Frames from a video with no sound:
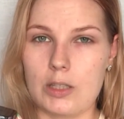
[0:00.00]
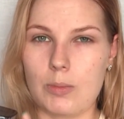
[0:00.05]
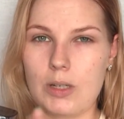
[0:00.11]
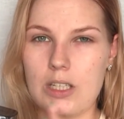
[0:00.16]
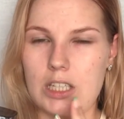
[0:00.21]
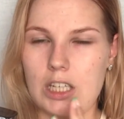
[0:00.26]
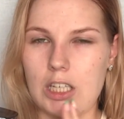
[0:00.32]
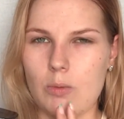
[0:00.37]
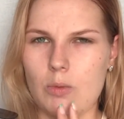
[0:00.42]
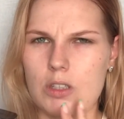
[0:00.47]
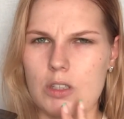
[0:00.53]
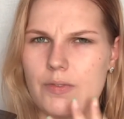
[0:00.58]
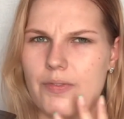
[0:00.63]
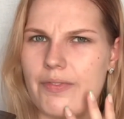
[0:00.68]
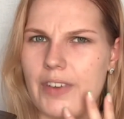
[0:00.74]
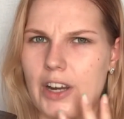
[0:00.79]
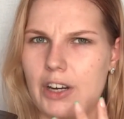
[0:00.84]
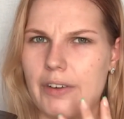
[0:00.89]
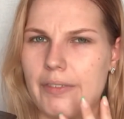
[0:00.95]
my skin was
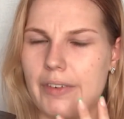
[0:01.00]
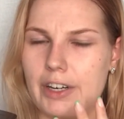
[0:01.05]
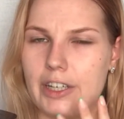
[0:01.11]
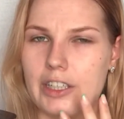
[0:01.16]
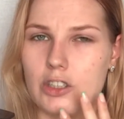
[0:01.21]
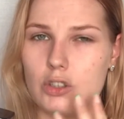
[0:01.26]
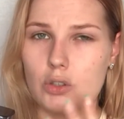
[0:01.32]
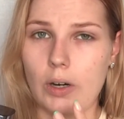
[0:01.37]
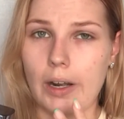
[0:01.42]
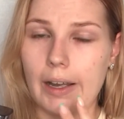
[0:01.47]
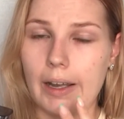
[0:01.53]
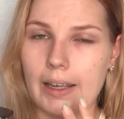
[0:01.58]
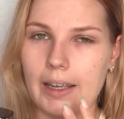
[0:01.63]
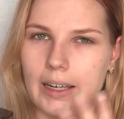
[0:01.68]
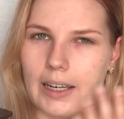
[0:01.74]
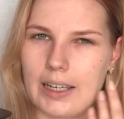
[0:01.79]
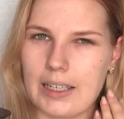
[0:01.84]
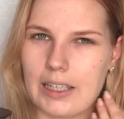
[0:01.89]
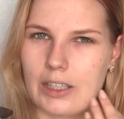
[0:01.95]
very, very dry,
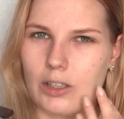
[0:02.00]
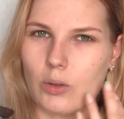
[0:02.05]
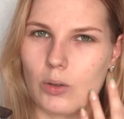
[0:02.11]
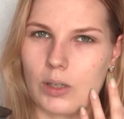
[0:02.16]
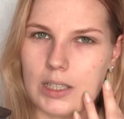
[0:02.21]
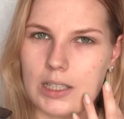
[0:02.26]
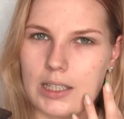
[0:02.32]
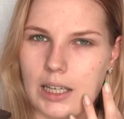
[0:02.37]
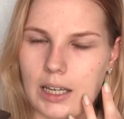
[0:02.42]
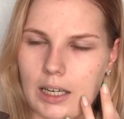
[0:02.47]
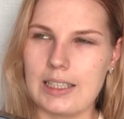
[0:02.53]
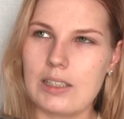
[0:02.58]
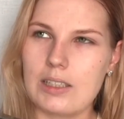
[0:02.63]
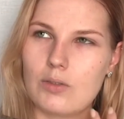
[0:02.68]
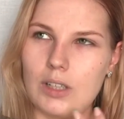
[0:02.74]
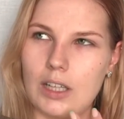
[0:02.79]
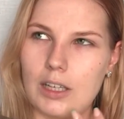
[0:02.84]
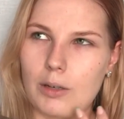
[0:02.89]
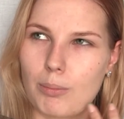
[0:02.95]
and I did notice that it
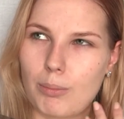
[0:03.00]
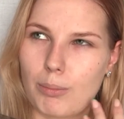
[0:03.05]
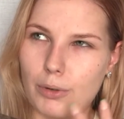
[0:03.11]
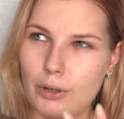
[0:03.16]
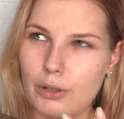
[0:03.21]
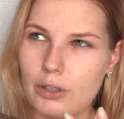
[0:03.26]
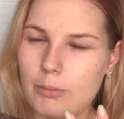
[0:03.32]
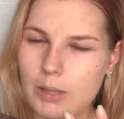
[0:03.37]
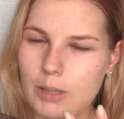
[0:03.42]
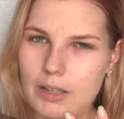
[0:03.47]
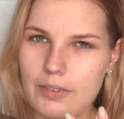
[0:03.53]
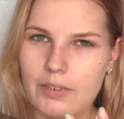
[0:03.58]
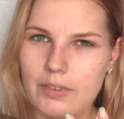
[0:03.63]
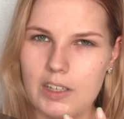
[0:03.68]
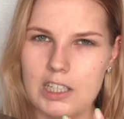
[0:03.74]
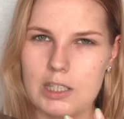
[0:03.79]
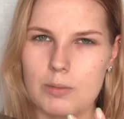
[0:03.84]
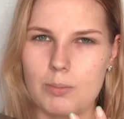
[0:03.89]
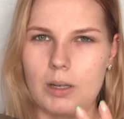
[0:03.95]
didn't like burn my
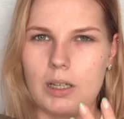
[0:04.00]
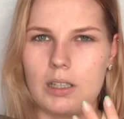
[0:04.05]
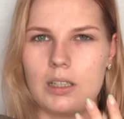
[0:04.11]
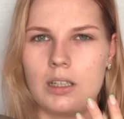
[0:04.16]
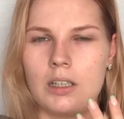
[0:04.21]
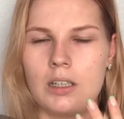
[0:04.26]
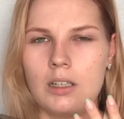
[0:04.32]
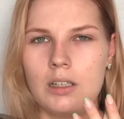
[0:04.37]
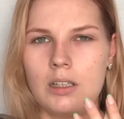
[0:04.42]
face, but